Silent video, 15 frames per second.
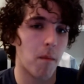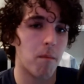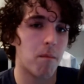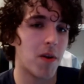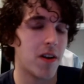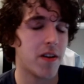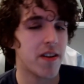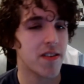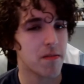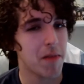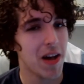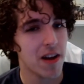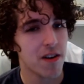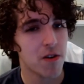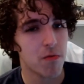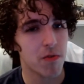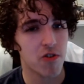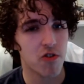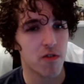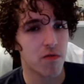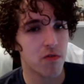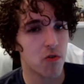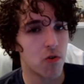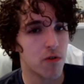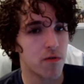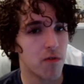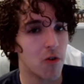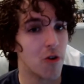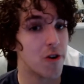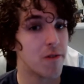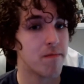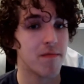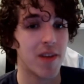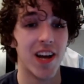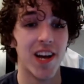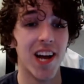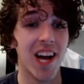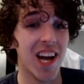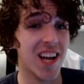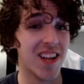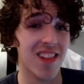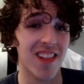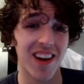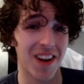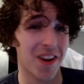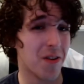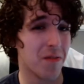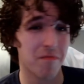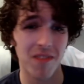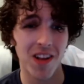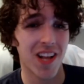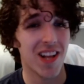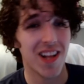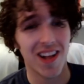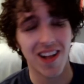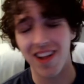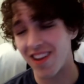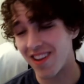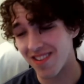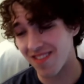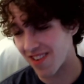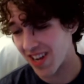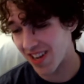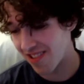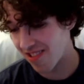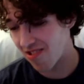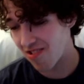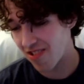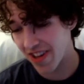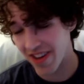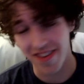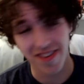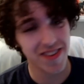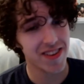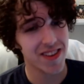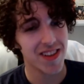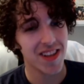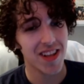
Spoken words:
but it doesn't matter. We should have scored 4. Like, just.